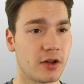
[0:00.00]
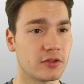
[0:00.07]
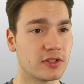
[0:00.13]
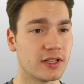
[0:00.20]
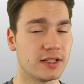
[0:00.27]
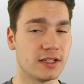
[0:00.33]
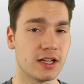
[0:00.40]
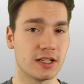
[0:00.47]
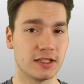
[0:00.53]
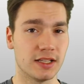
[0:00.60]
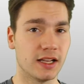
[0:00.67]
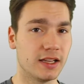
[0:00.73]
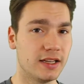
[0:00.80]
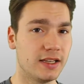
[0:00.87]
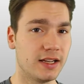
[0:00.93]
and
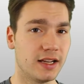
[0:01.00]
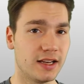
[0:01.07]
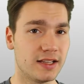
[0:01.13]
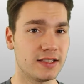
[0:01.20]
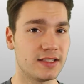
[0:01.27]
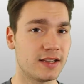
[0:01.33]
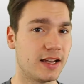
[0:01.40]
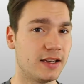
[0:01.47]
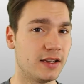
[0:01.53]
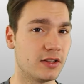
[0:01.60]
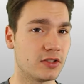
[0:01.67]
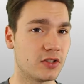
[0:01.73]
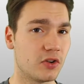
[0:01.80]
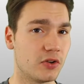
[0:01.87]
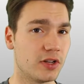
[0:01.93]
deleting and inserting
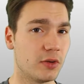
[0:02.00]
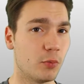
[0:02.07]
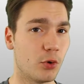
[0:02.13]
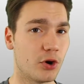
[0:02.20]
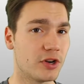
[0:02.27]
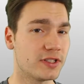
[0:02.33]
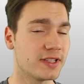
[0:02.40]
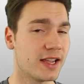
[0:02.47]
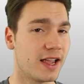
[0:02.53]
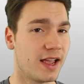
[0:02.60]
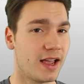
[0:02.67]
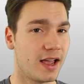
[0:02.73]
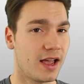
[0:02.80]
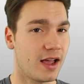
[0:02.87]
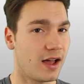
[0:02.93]
asserting words
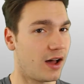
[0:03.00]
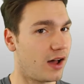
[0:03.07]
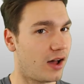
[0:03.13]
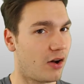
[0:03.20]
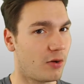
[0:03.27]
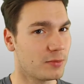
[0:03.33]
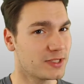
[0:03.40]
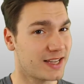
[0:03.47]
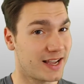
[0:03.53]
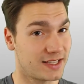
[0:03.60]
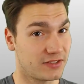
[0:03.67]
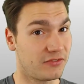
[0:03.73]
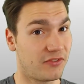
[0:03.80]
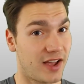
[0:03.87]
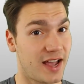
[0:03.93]
almost as
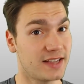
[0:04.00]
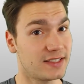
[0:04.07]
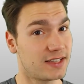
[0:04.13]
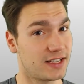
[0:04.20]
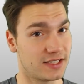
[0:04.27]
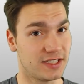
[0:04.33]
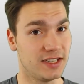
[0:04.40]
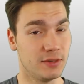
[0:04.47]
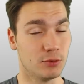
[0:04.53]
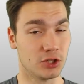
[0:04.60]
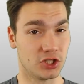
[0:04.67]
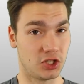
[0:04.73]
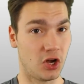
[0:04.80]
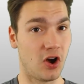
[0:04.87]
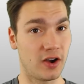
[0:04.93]
fast as he was
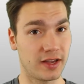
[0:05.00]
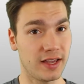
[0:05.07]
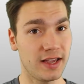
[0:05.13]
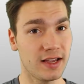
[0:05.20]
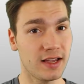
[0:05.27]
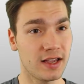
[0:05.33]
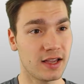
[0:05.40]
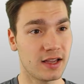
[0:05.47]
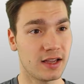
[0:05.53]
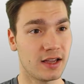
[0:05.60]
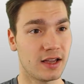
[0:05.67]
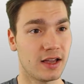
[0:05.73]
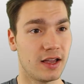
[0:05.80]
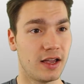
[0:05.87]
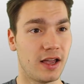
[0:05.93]
talking.
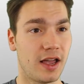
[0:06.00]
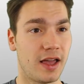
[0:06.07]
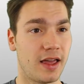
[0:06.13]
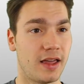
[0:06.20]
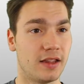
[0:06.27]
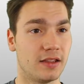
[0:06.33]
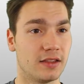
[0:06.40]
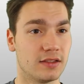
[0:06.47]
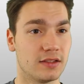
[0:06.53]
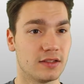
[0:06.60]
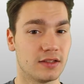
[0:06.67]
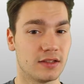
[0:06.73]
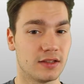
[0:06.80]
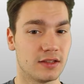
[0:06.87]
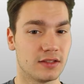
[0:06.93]
And
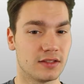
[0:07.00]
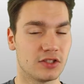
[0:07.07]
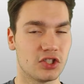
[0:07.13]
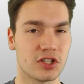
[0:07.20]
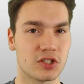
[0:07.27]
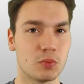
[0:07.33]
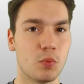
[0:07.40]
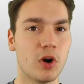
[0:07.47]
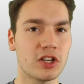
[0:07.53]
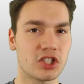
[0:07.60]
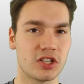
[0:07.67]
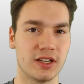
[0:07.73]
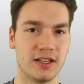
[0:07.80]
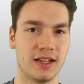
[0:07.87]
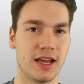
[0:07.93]
just
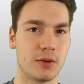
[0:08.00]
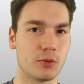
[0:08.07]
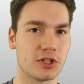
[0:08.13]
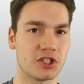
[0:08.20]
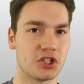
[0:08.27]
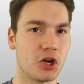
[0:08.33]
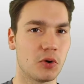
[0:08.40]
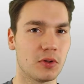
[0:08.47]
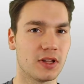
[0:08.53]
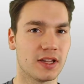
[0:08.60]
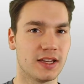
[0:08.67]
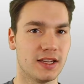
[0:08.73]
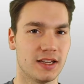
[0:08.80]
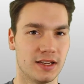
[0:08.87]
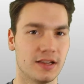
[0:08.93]
watching that was
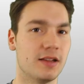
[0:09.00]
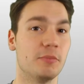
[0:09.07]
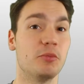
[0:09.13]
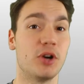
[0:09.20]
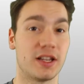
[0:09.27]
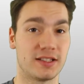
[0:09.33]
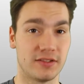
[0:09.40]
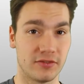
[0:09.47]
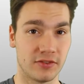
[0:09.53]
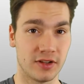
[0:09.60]
totally impressive.